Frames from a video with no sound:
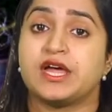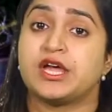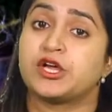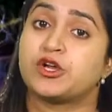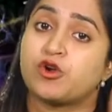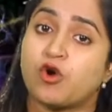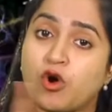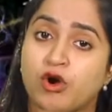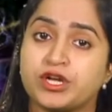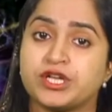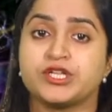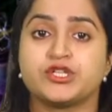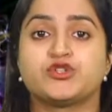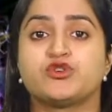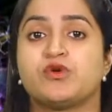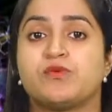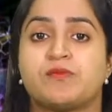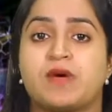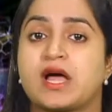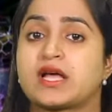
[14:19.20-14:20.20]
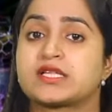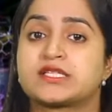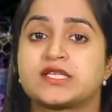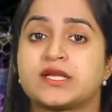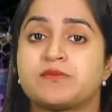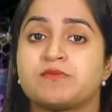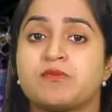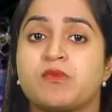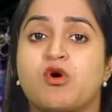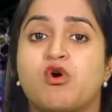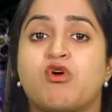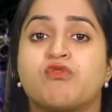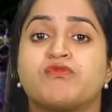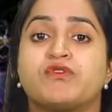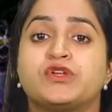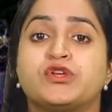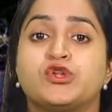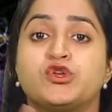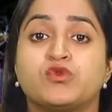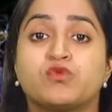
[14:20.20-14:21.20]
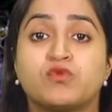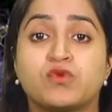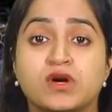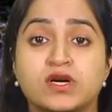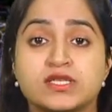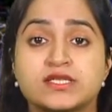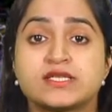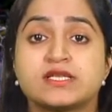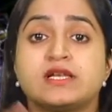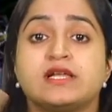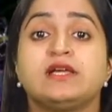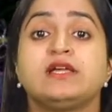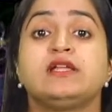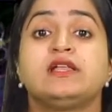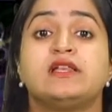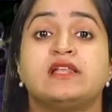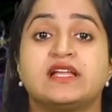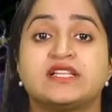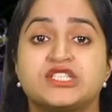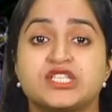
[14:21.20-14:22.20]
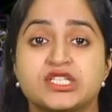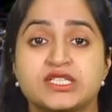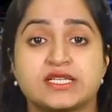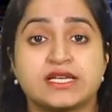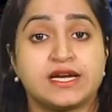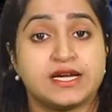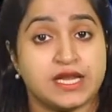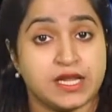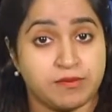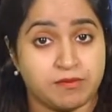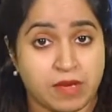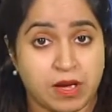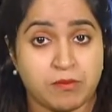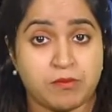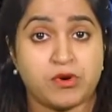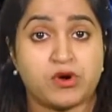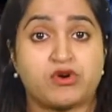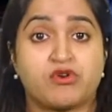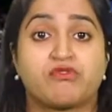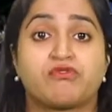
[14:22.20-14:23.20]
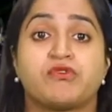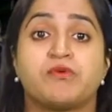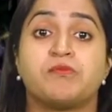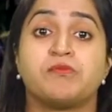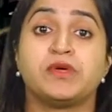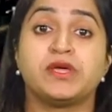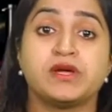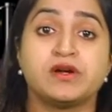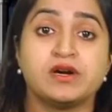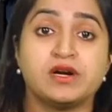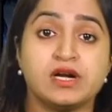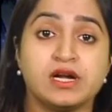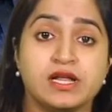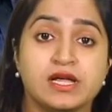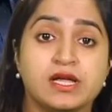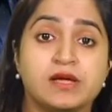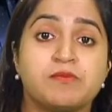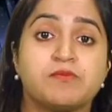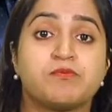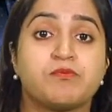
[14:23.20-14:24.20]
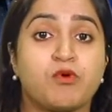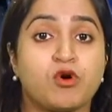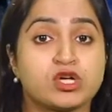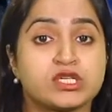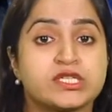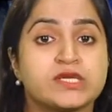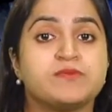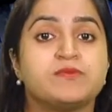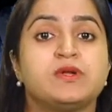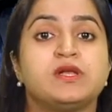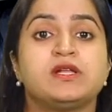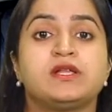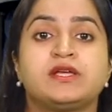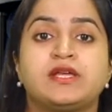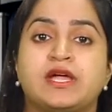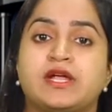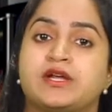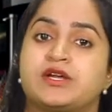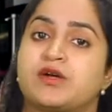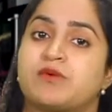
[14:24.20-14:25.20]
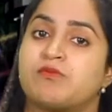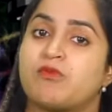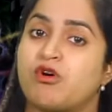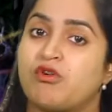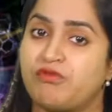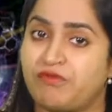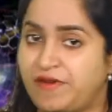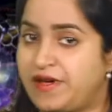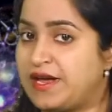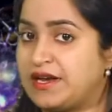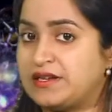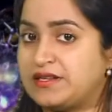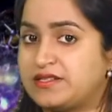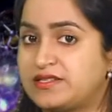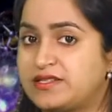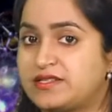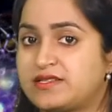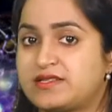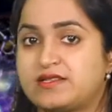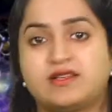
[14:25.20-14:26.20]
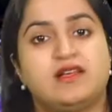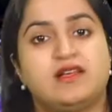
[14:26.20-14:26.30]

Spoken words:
according to a maxim of a universally legislating member of a merely possible kingdom of ends.